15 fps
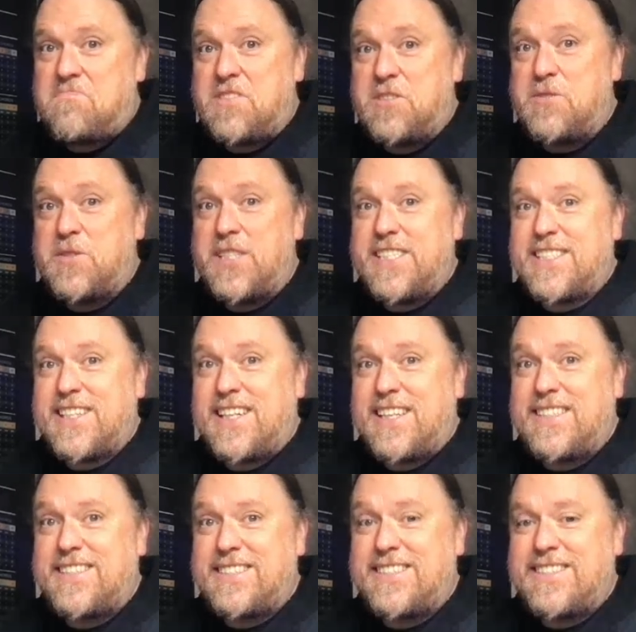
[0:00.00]
you
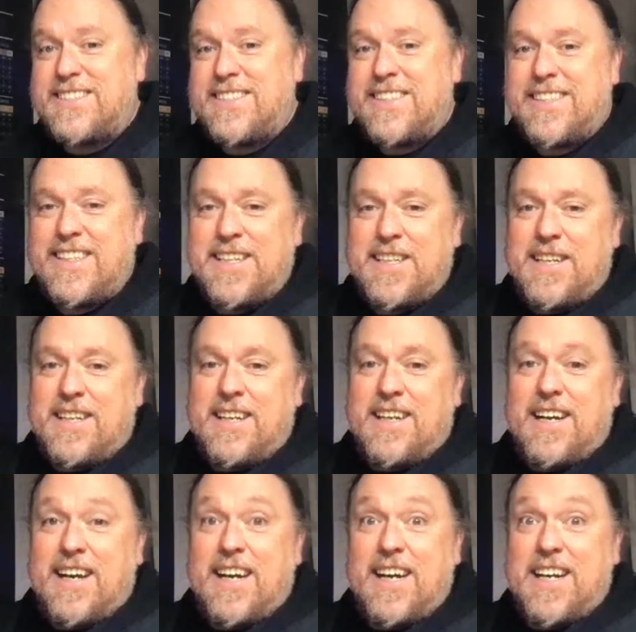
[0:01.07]
decide.
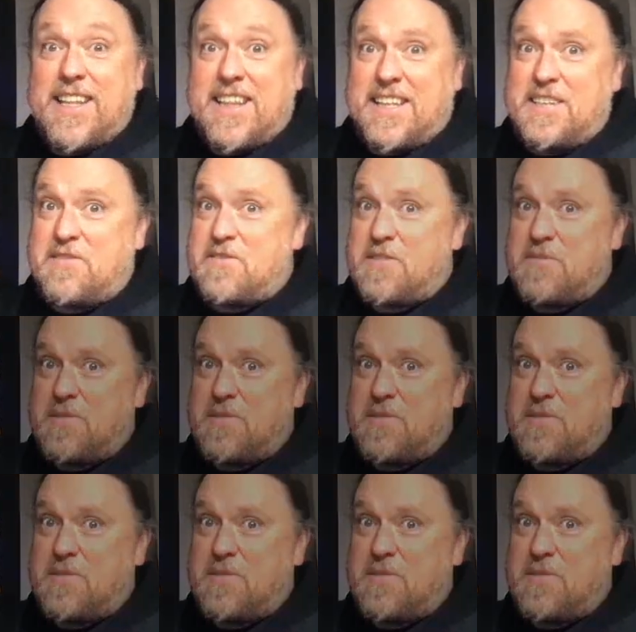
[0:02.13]
Thank you very